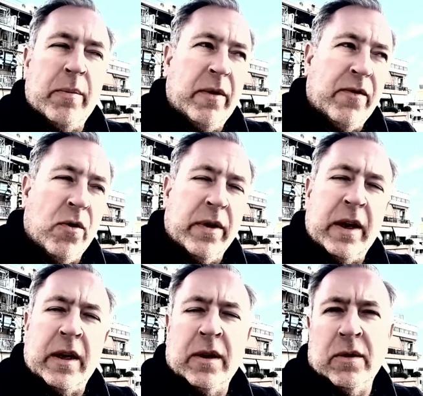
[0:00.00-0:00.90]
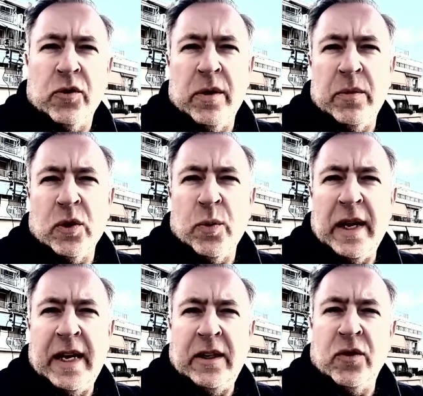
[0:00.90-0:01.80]
before the criminals
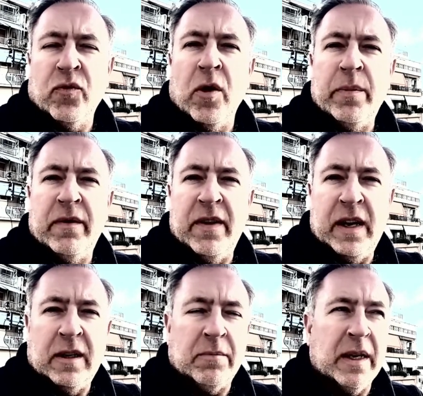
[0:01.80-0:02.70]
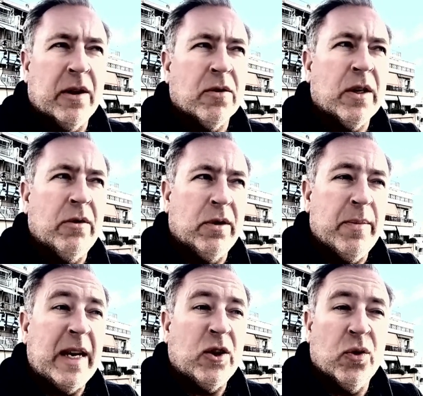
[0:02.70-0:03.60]
went in to rob the villa, and also to
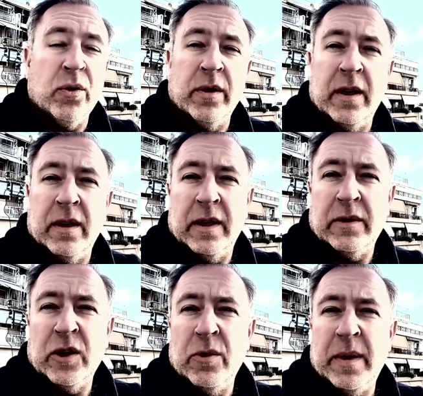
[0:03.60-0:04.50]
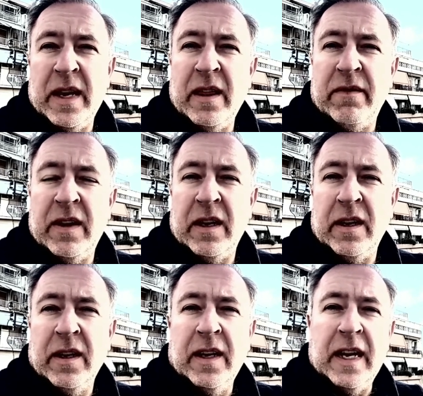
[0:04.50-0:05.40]
make sure that there's nobody in the
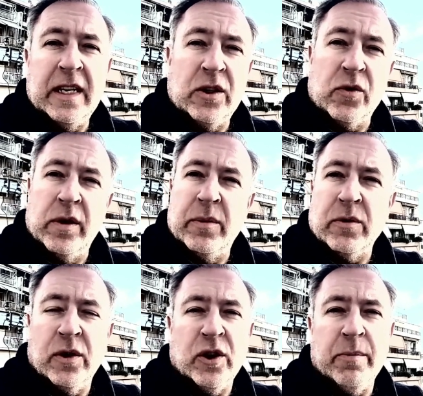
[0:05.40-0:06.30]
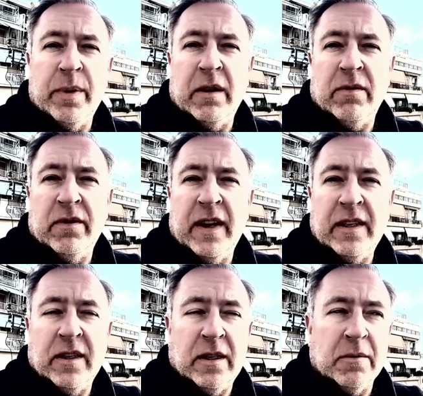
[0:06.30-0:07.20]
villa as the criminals are jumping over the
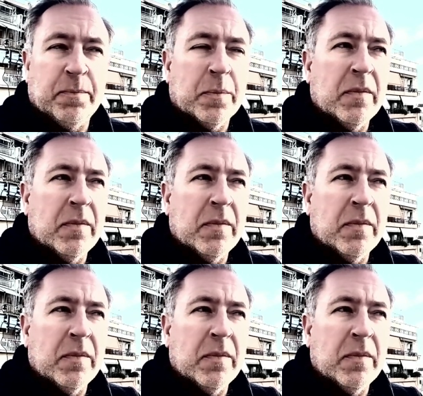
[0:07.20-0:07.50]
fences.